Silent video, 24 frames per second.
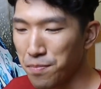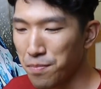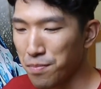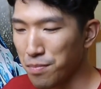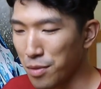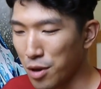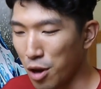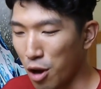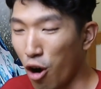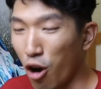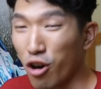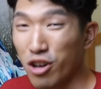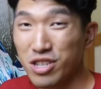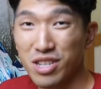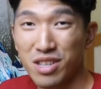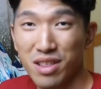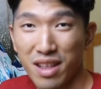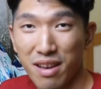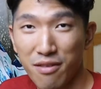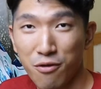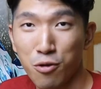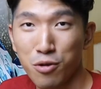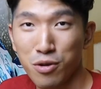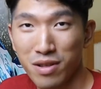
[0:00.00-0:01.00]
college
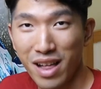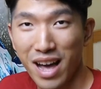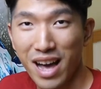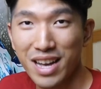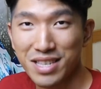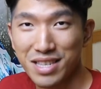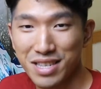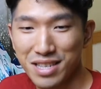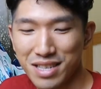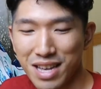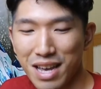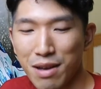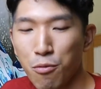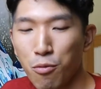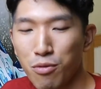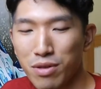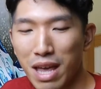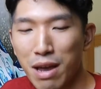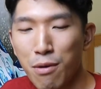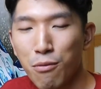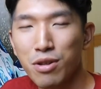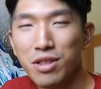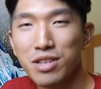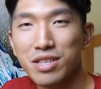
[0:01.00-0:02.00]
level classes and
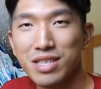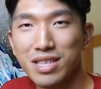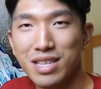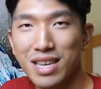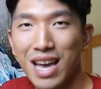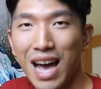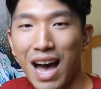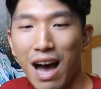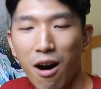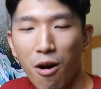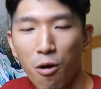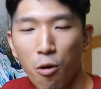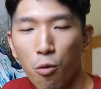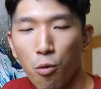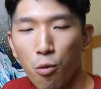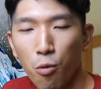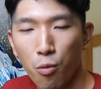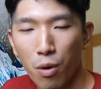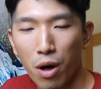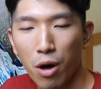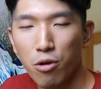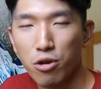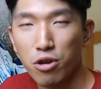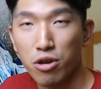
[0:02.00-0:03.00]
they want to see how
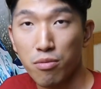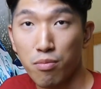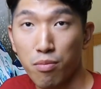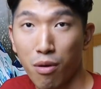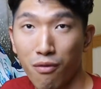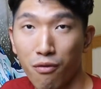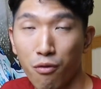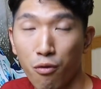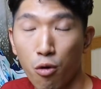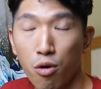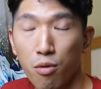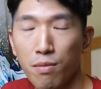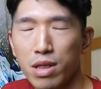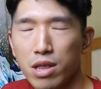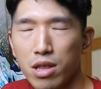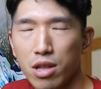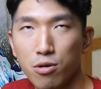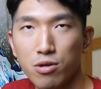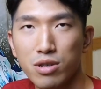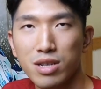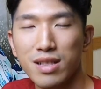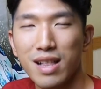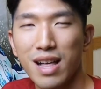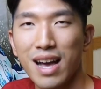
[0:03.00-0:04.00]
well you perform in
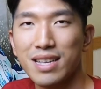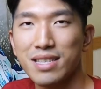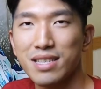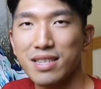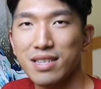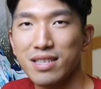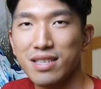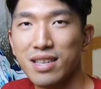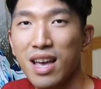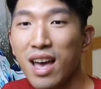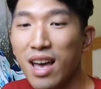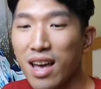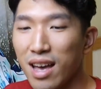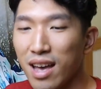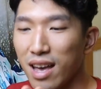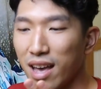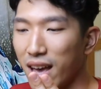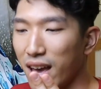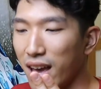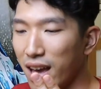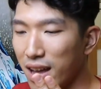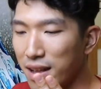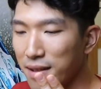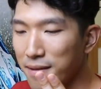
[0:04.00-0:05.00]
those classes.
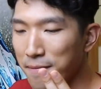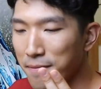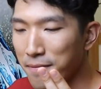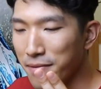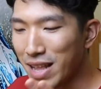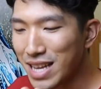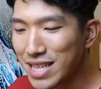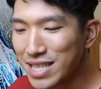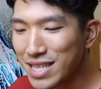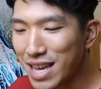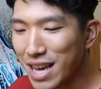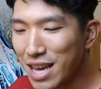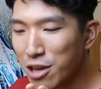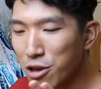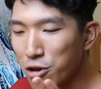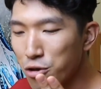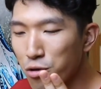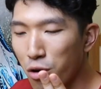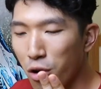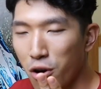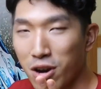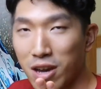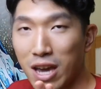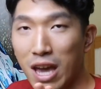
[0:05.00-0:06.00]
And let's say
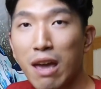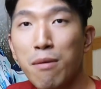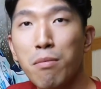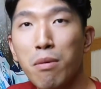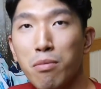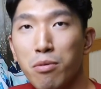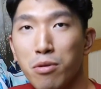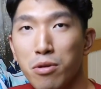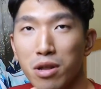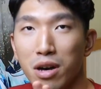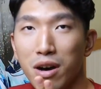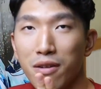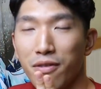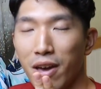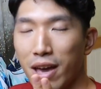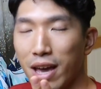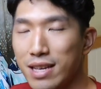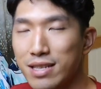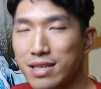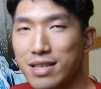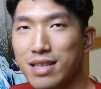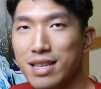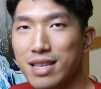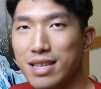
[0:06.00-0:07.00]
you are capable of
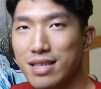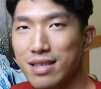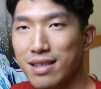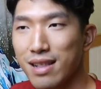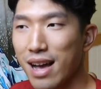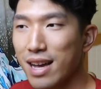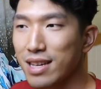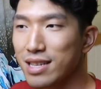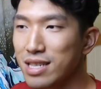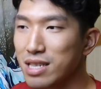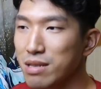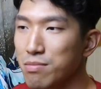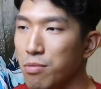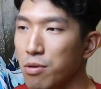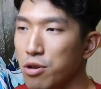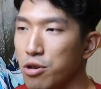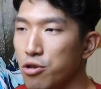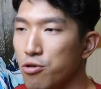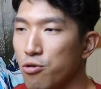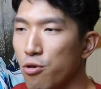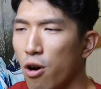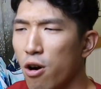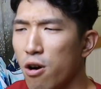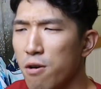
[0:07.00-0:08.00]
acing these classes, but
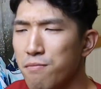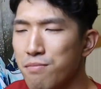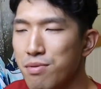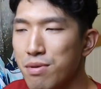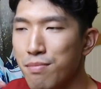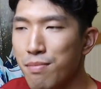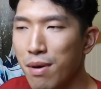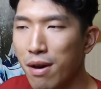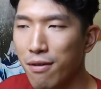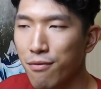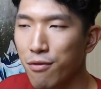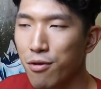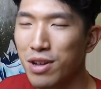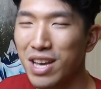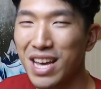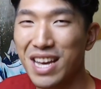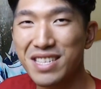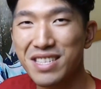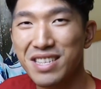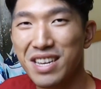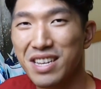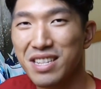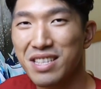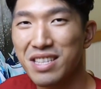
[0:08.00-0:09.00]
you are preparing for the
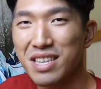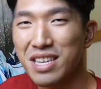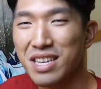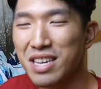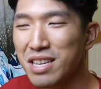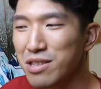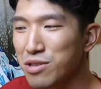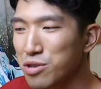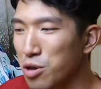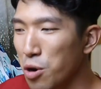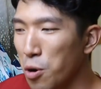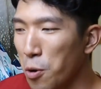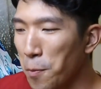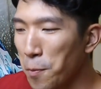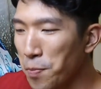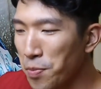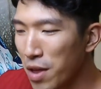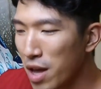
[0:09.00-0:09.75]
SAT. So